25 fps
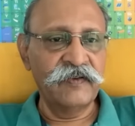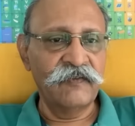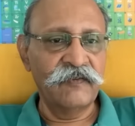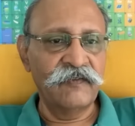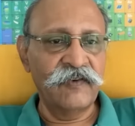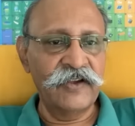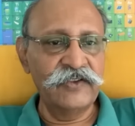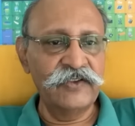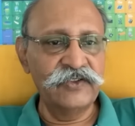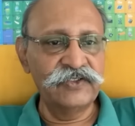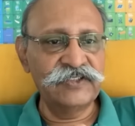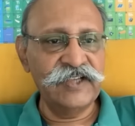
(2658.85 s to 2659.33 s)

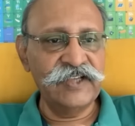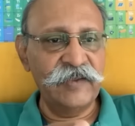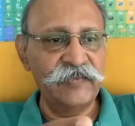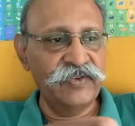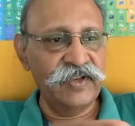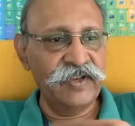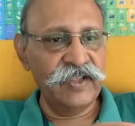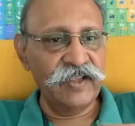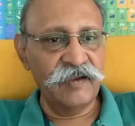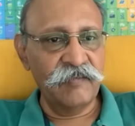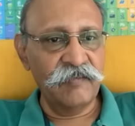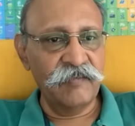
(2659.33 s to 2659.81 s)
Why you chaps
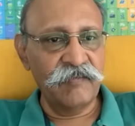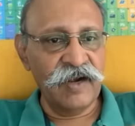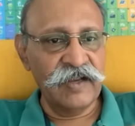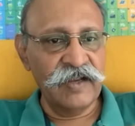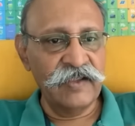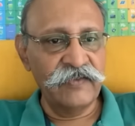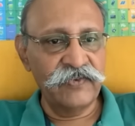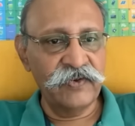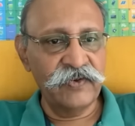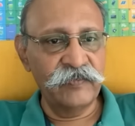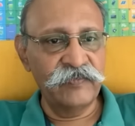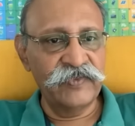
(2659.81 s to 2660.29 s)
taking
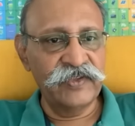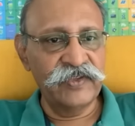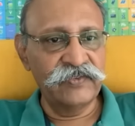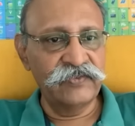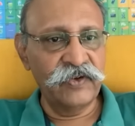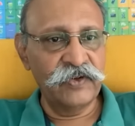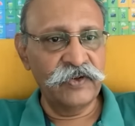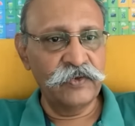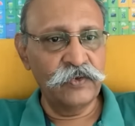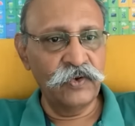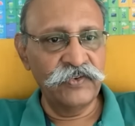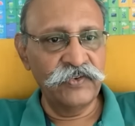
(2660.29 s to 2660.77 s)
money from this?
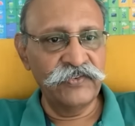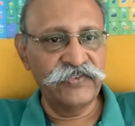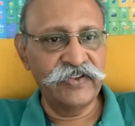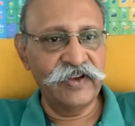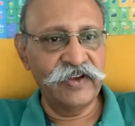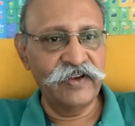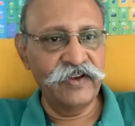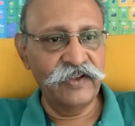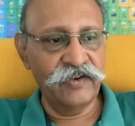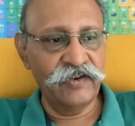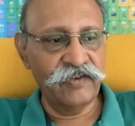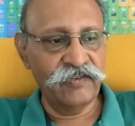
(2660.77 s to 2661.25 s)
But don't
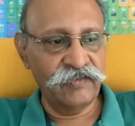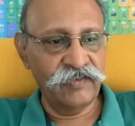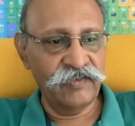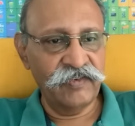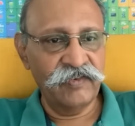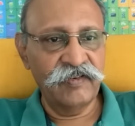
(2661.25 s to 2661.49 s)
sell your,